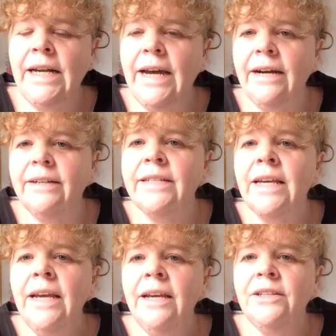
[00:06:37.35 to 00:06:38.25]
Clair's.
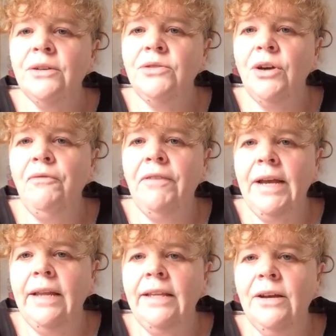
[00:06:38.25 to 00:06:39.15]
So don't
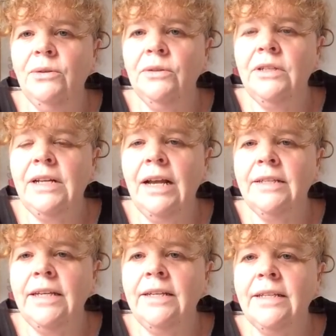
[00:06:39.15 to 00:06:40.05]
forget the old
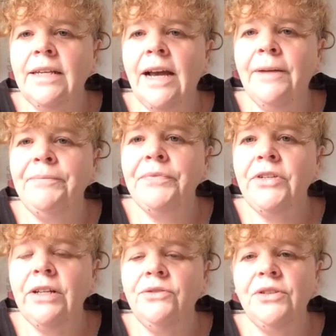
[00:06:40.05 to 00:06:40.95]
classics.
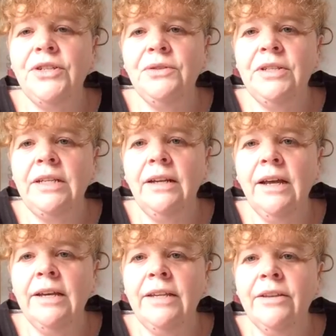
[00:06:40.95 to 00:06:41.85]
Children do still
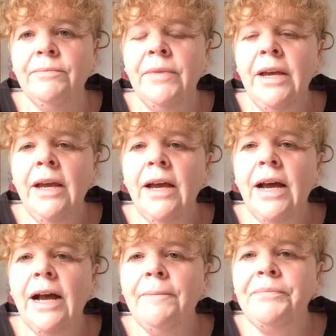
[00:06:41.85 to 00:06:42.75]
like them.
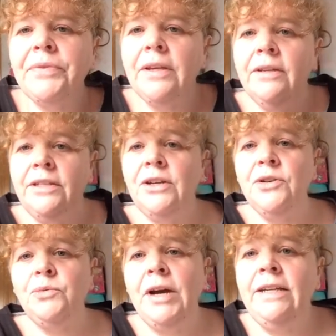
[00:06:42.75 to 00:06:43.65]
It's a
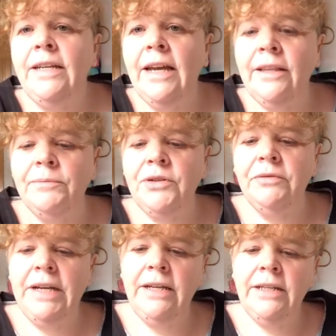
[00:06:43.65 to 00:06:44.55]
good way to get them to
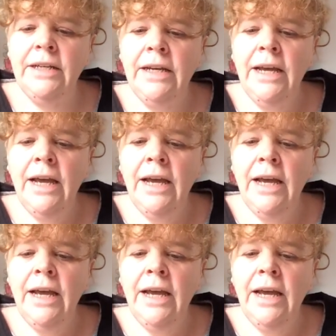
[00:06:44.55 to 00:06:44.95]
read.